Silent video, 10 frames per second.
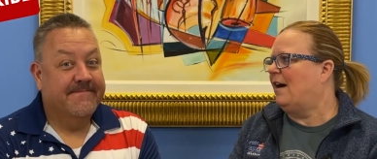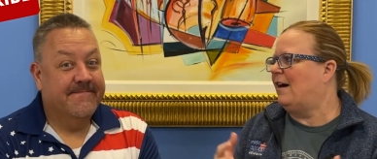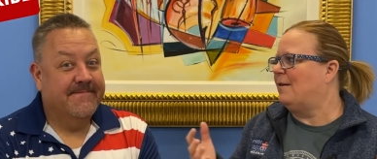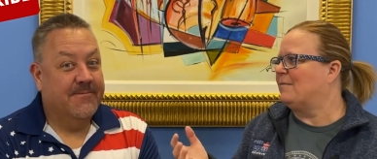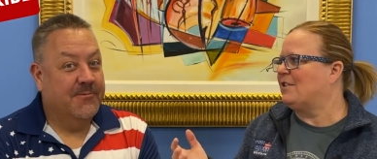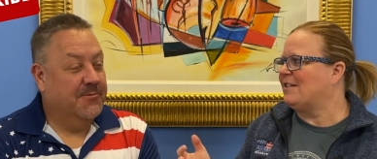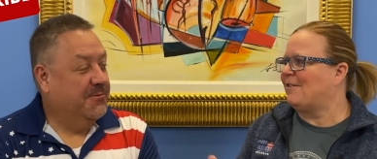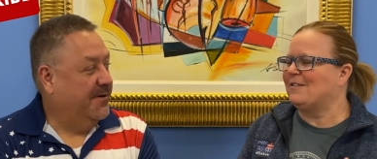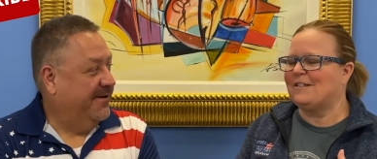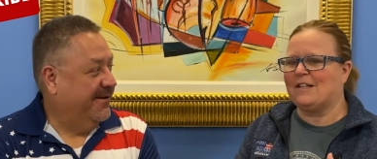Speaker 1: um, she's Ooh,
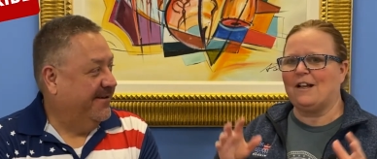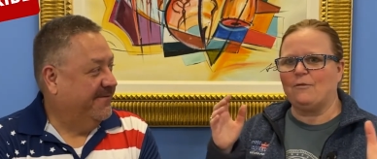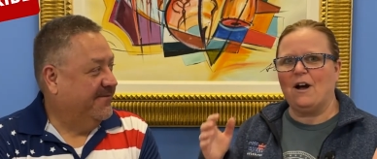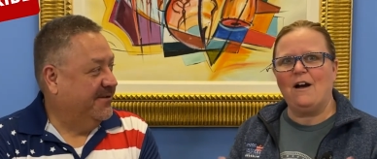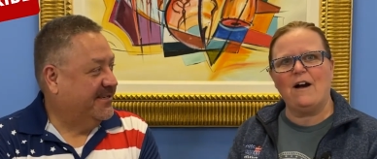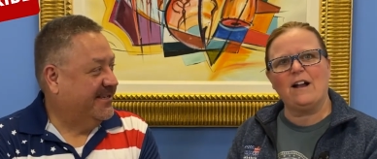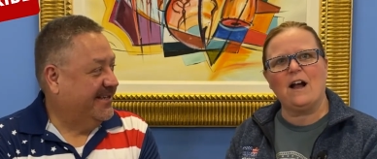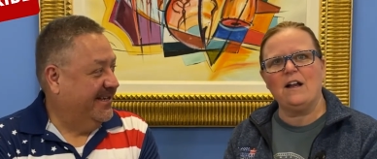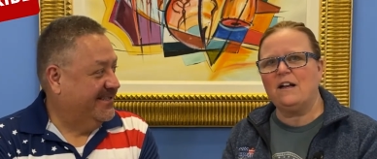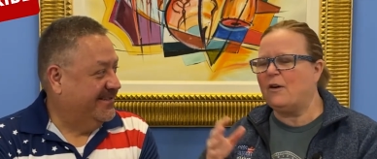always our, just like, "Wow, I
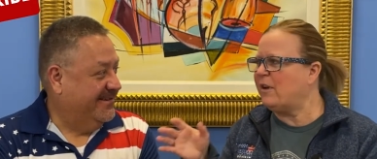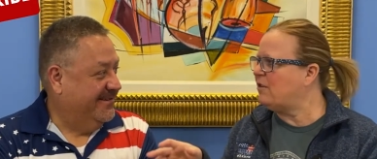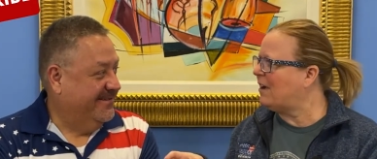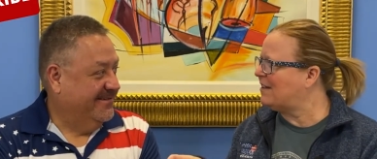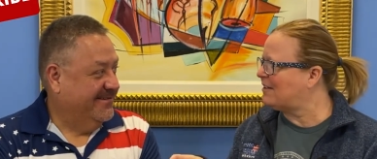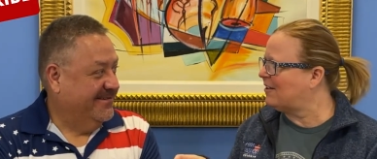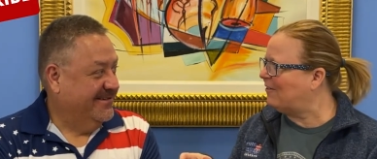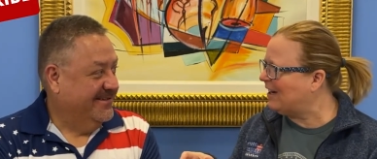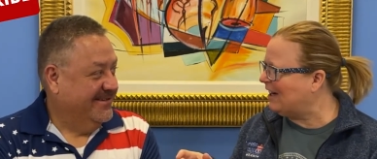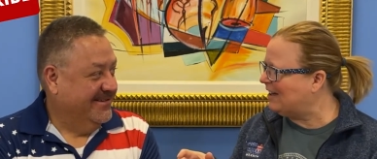kind of know what you guys are
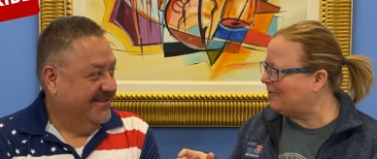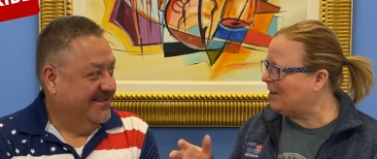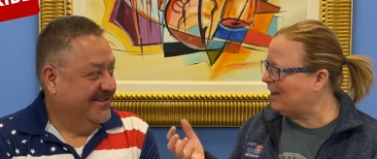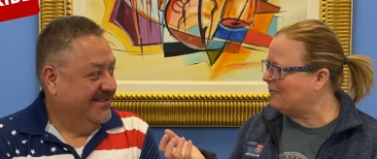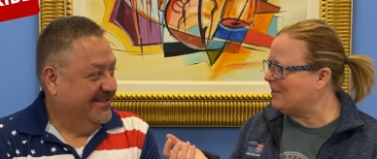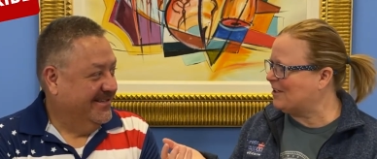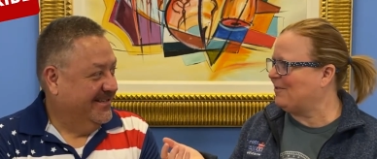going, what, what, what's